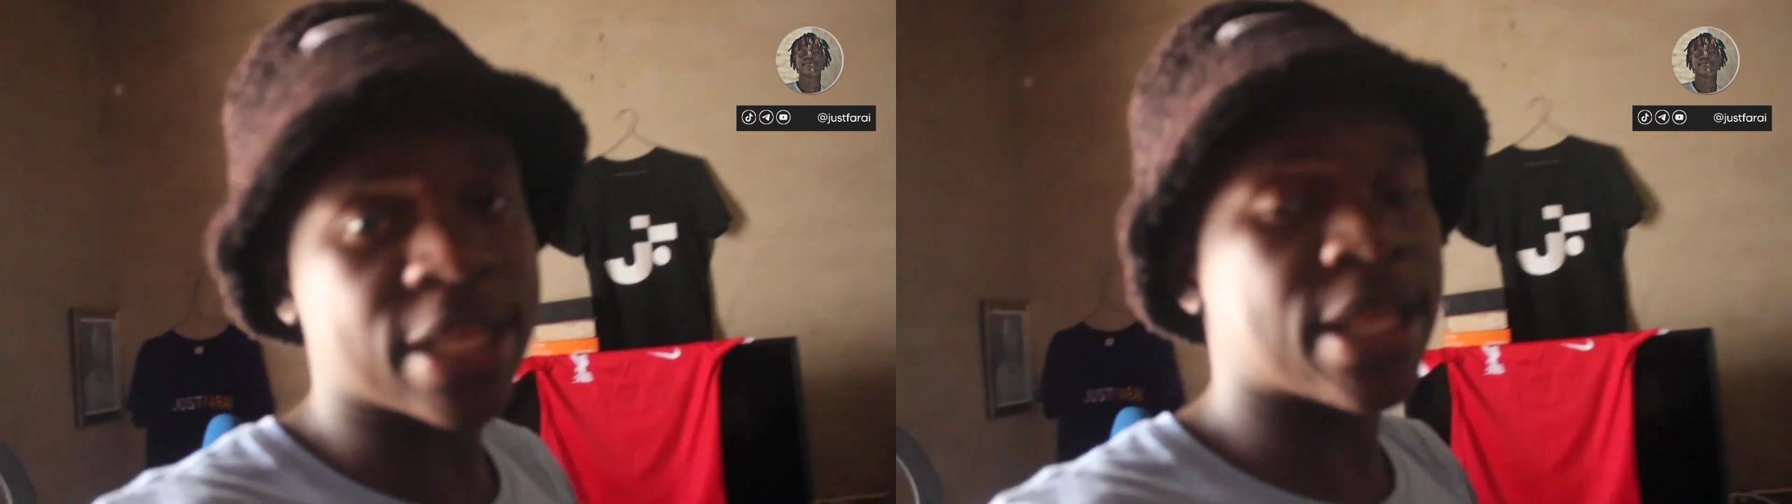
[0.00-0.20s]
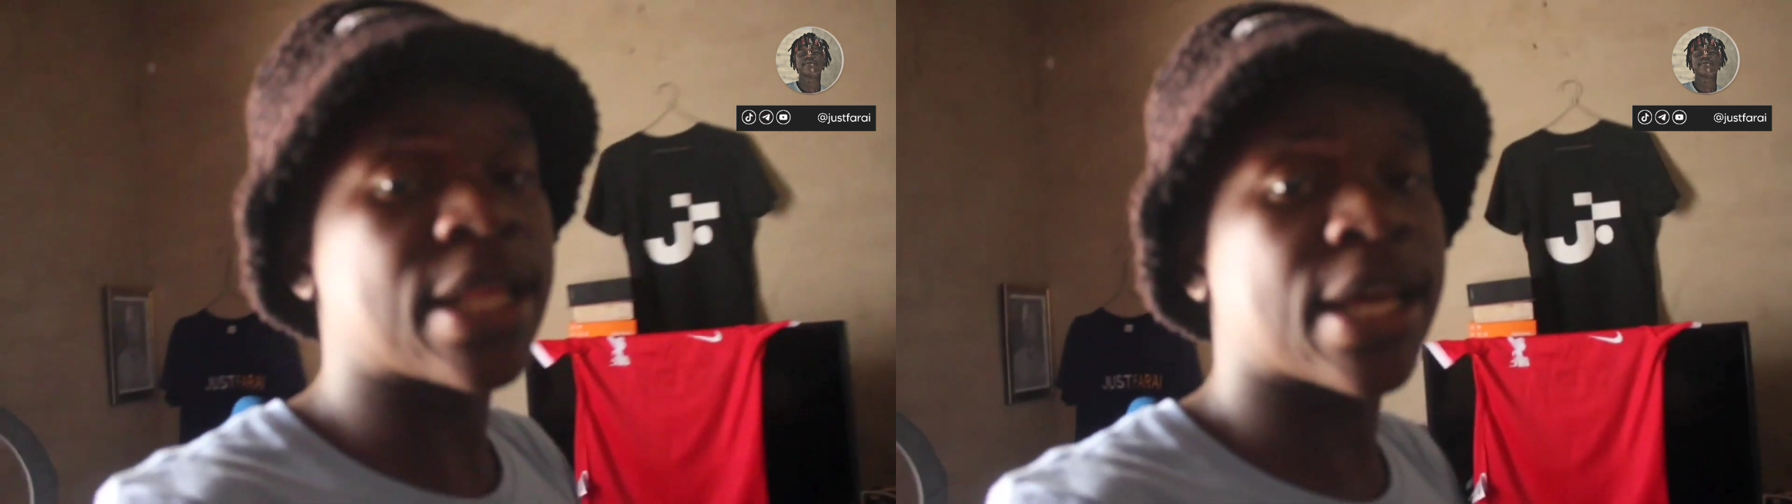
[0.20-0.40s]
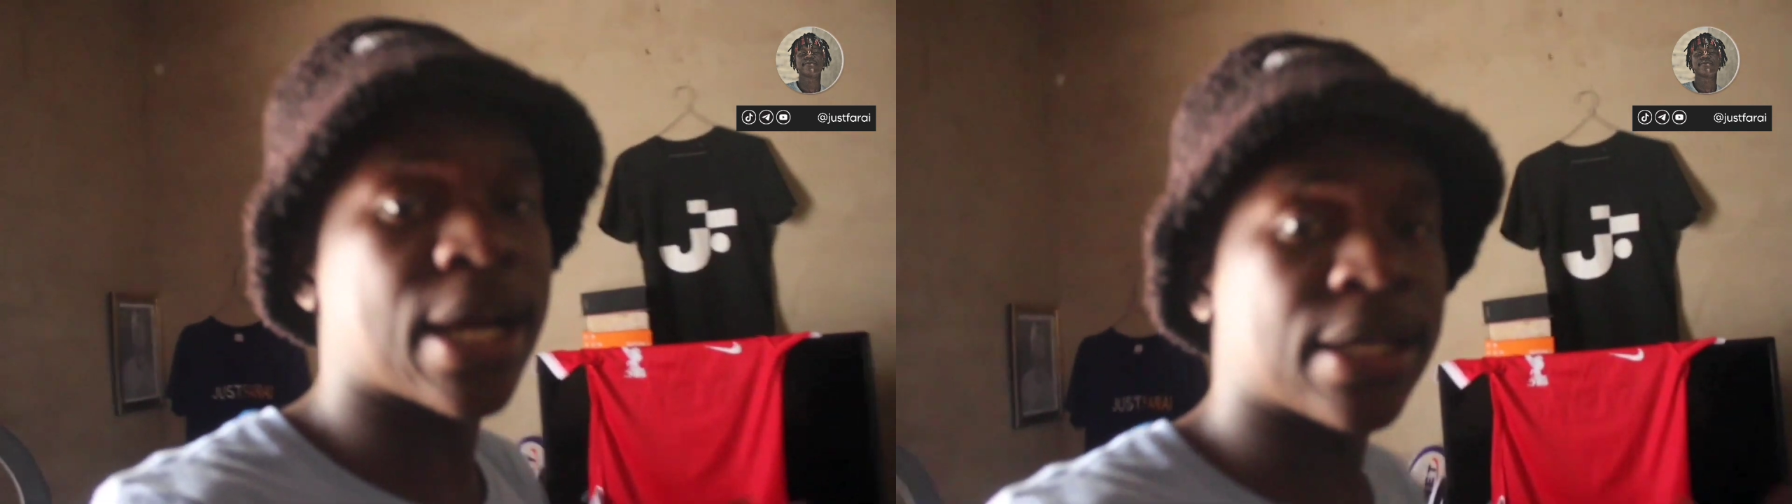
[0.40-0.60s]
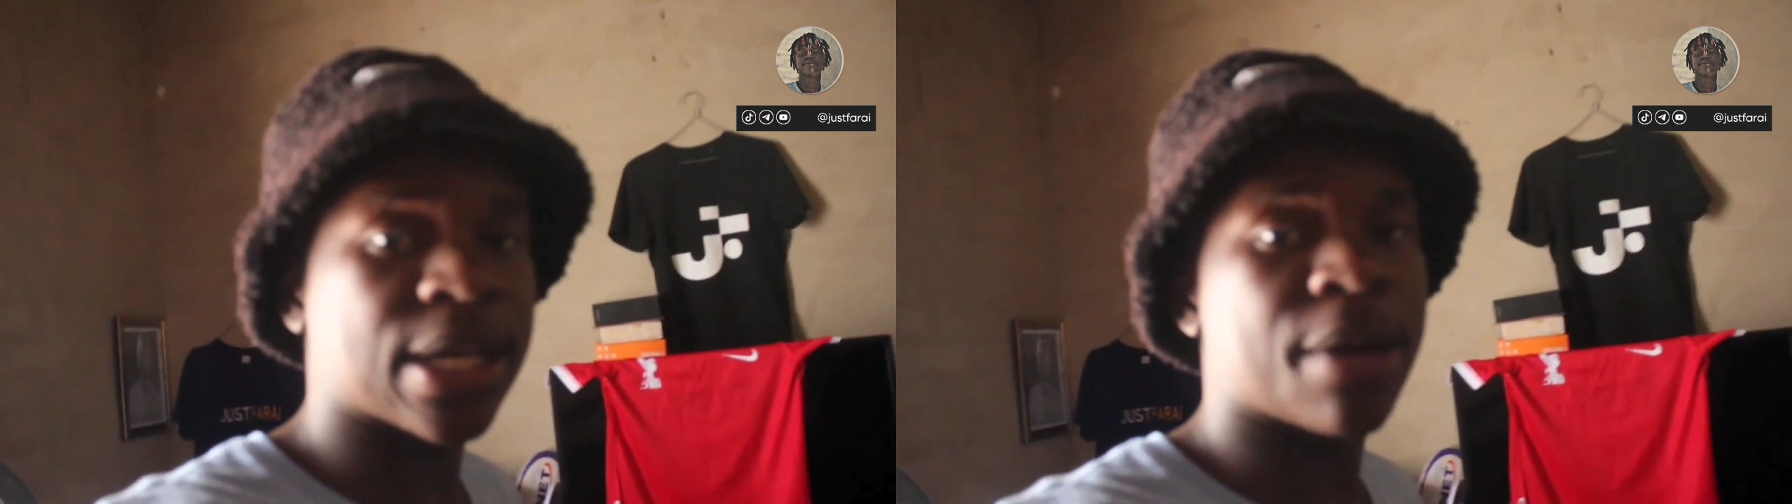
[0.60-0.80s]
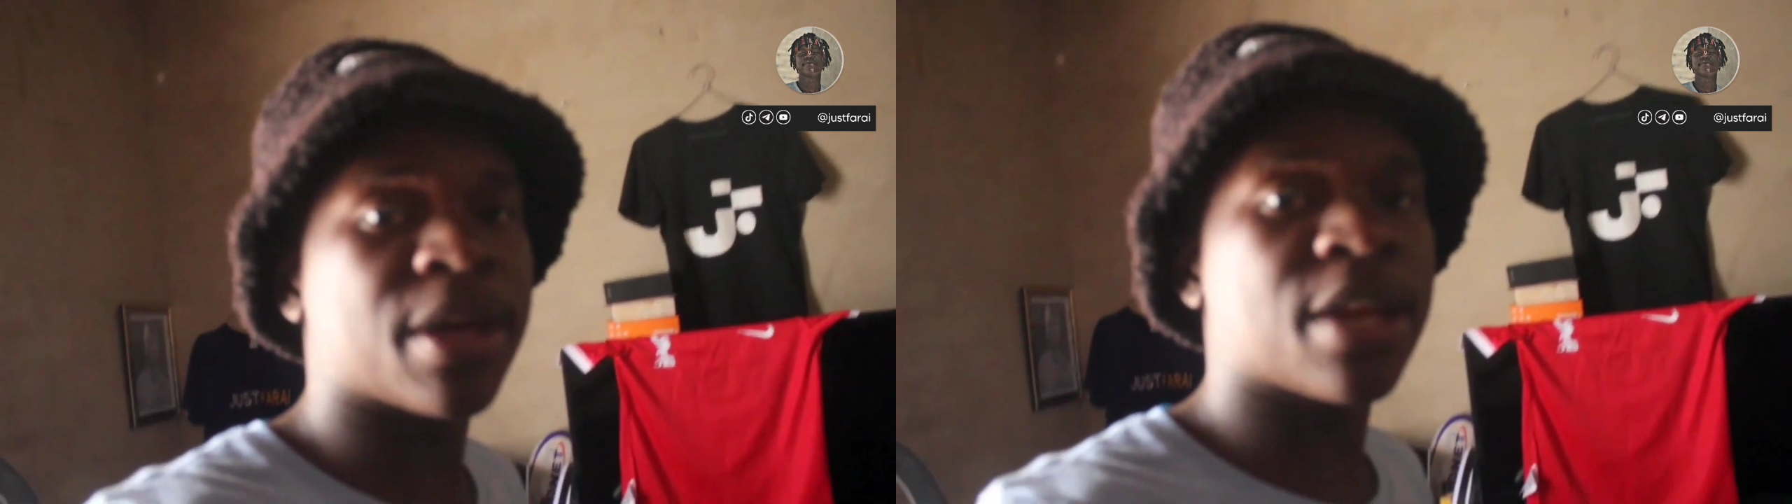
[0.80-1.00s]
that they can't
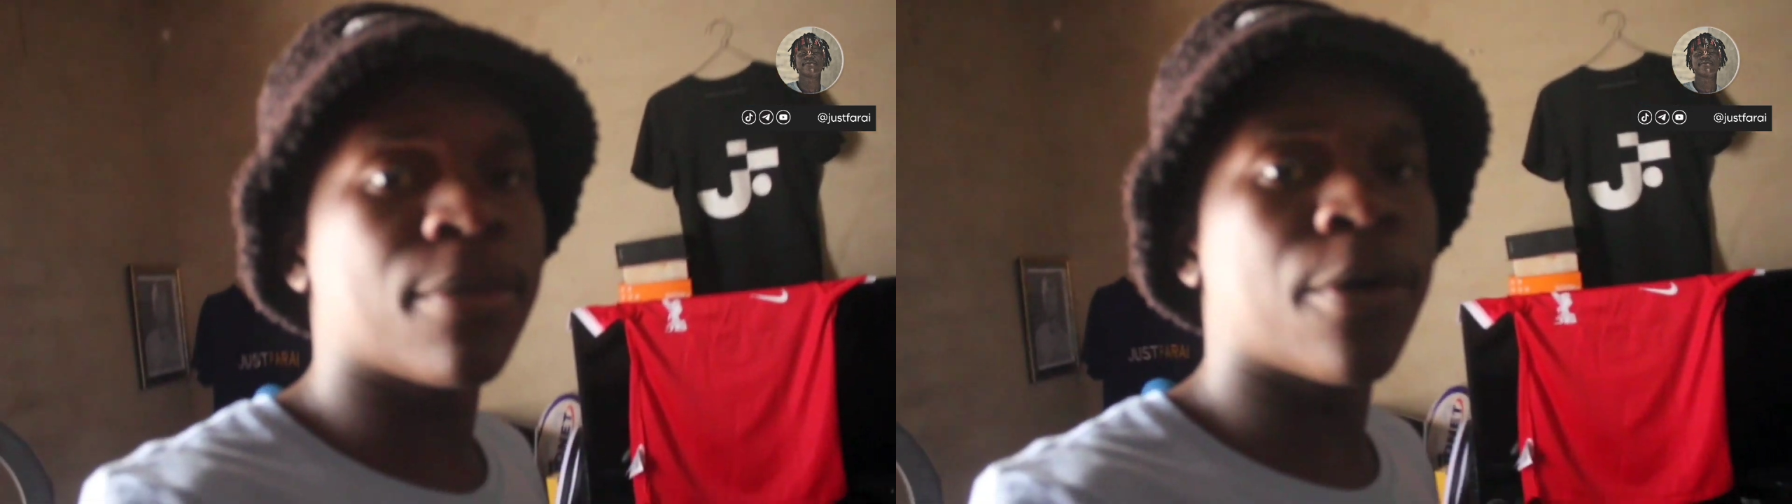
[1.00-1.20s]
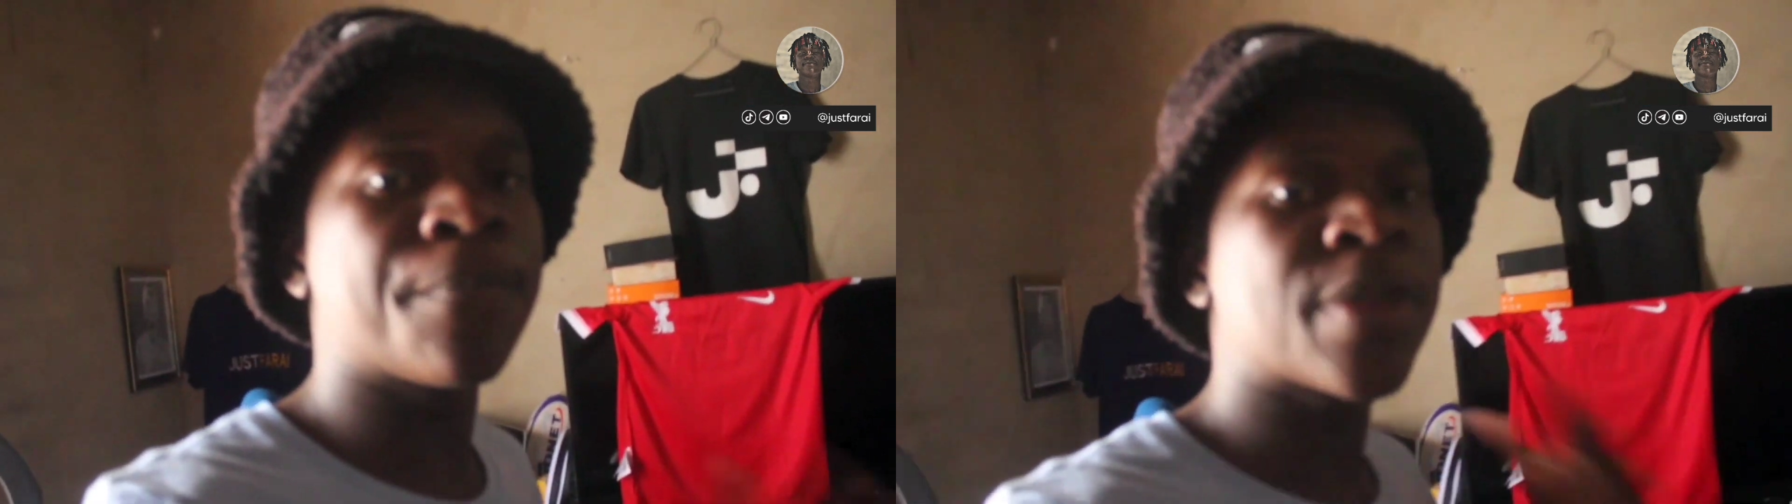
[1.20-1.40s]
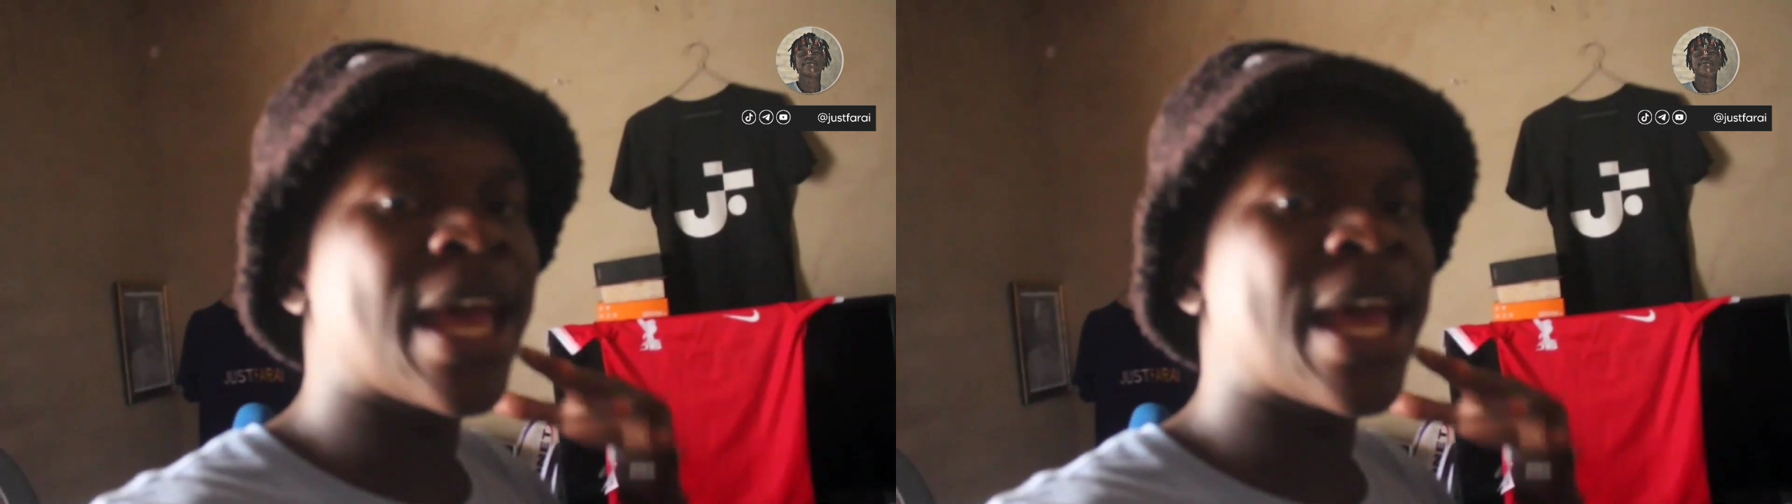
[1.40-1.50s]
come anymore.